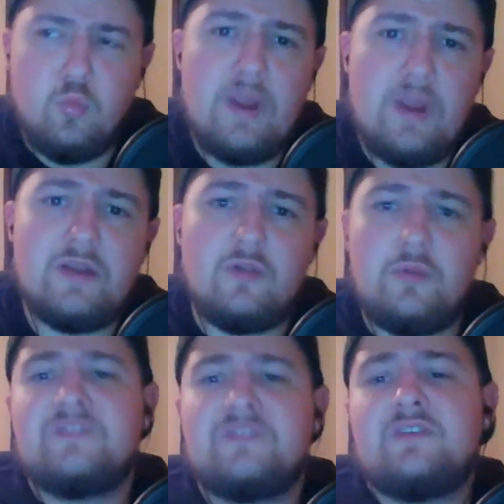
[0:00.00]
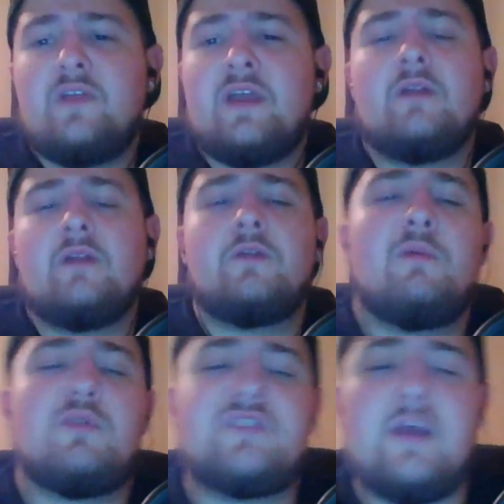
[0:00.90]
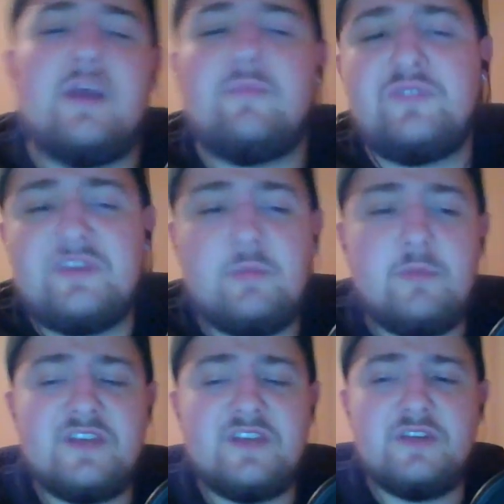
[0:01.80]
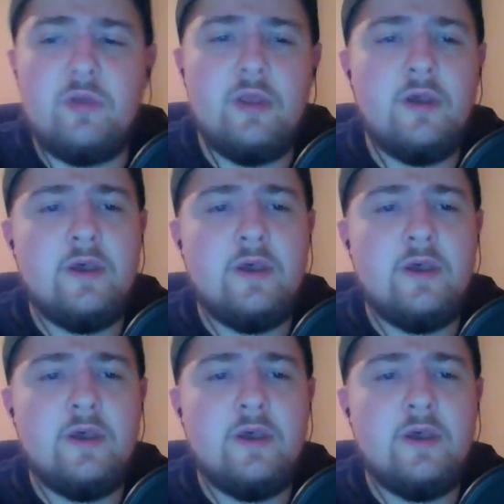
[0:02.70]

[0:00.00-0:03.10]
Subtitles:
wait a little bit until a little bit more time frees up in my schedule.